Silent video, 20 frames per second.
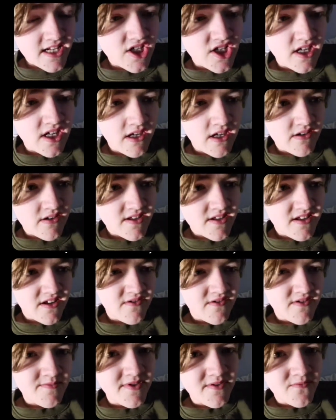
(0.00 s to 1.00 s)
year, so
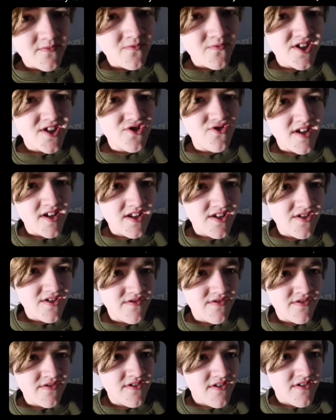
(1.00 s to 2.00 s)
it's a bit strange
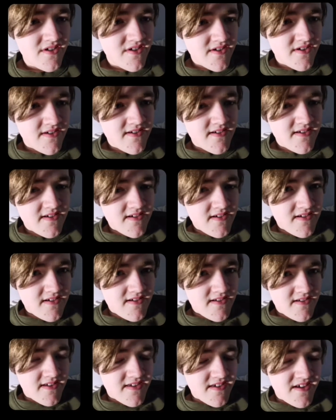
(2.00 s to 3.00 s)
that
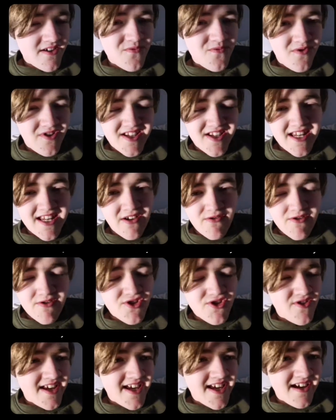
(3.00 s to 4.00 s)
the third one's now
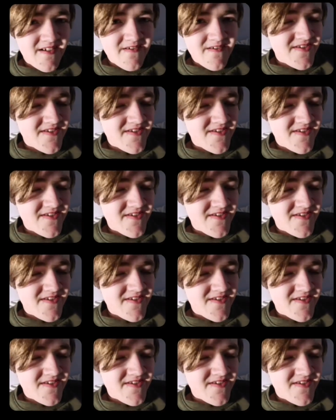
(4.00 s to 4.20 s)
straight out